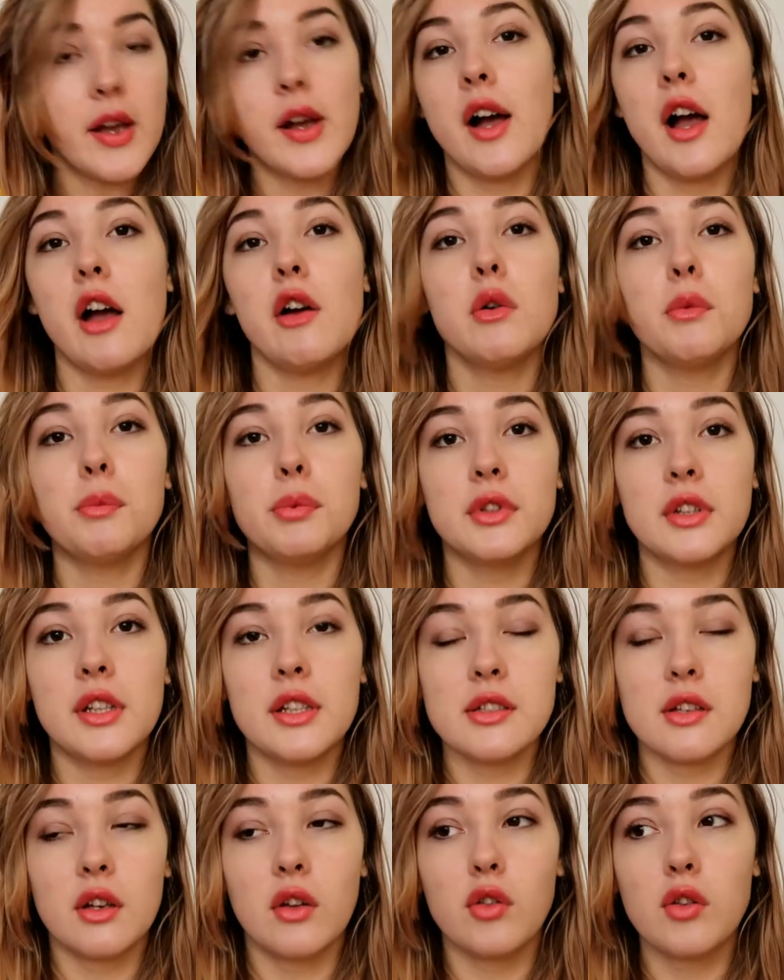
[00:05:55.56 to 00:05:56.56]
I will put
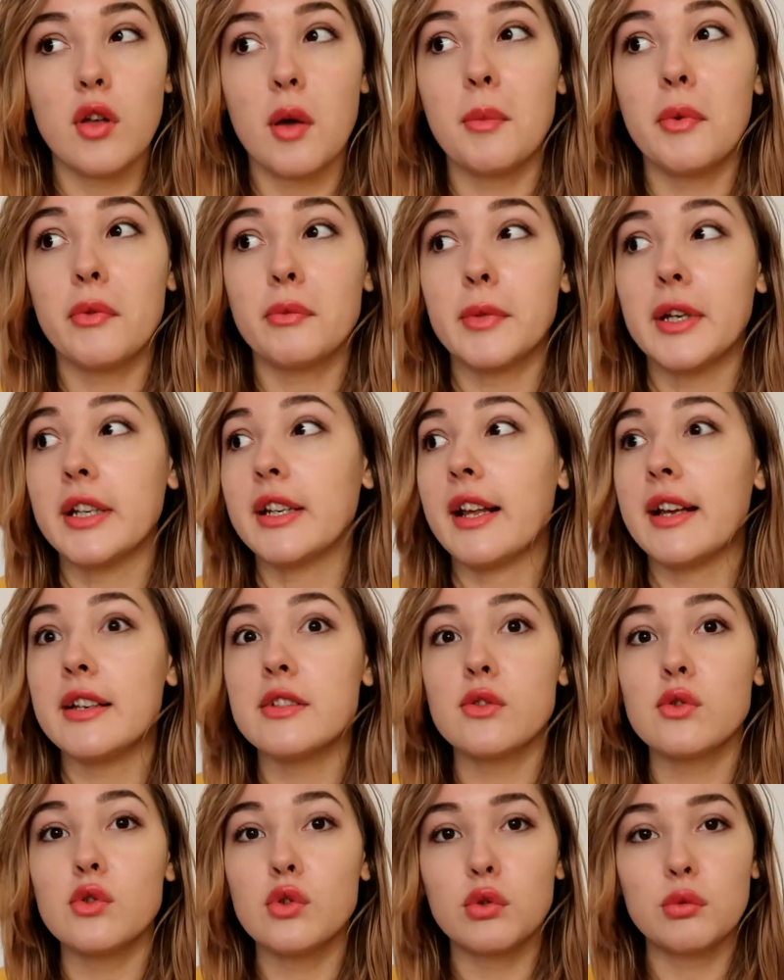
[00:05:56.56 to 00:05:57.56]
this on top of my
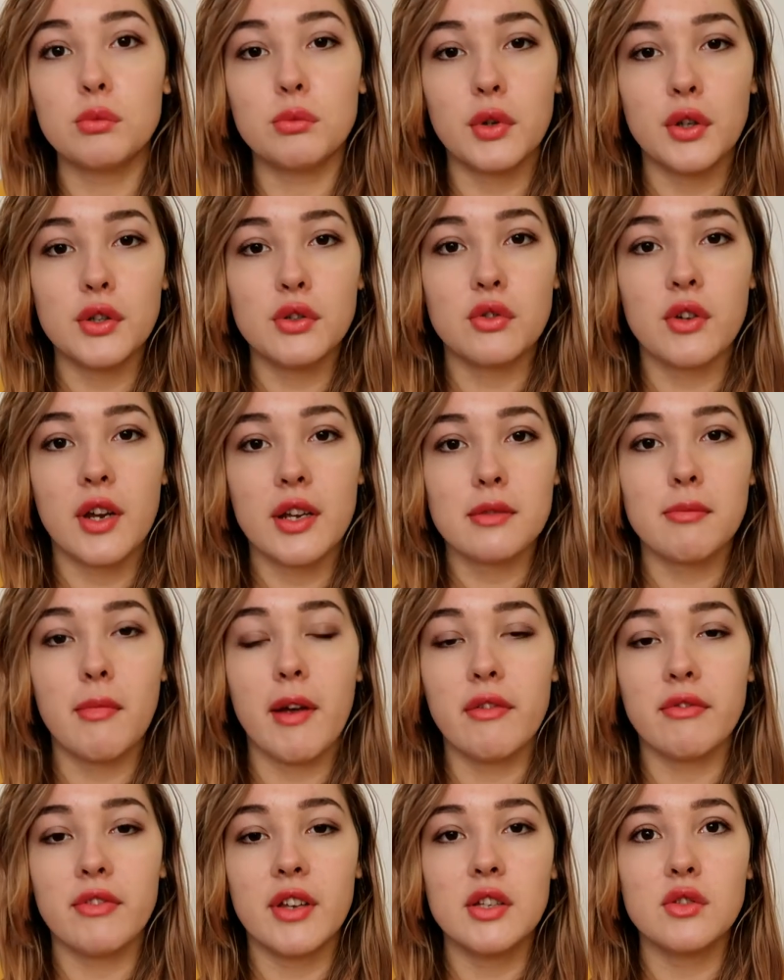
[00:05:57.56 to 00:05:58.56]
desk to moisturize my
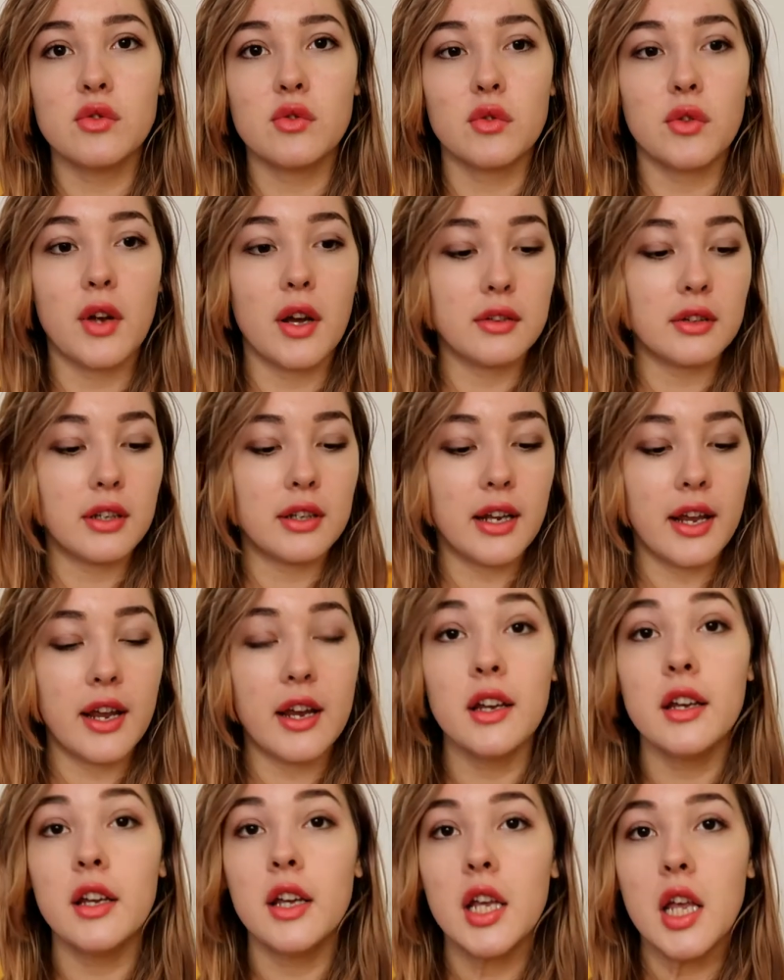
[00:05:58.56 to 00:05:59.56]
face throughout the day,